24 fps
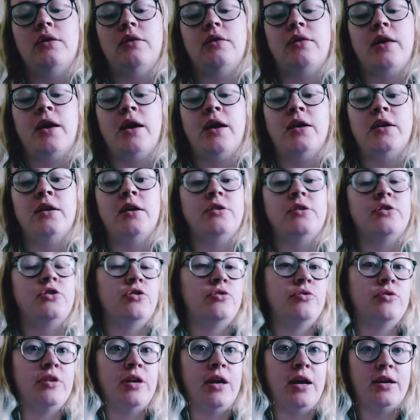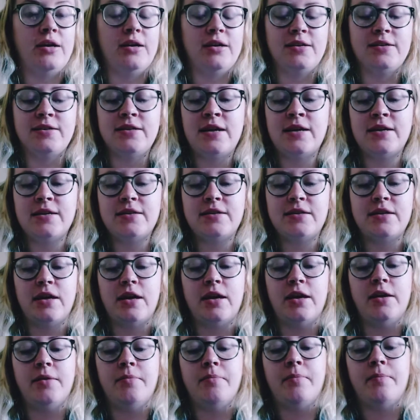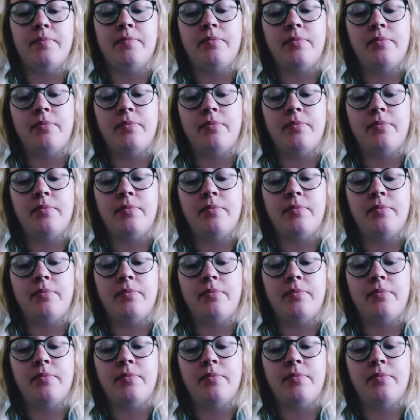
Then do the exact same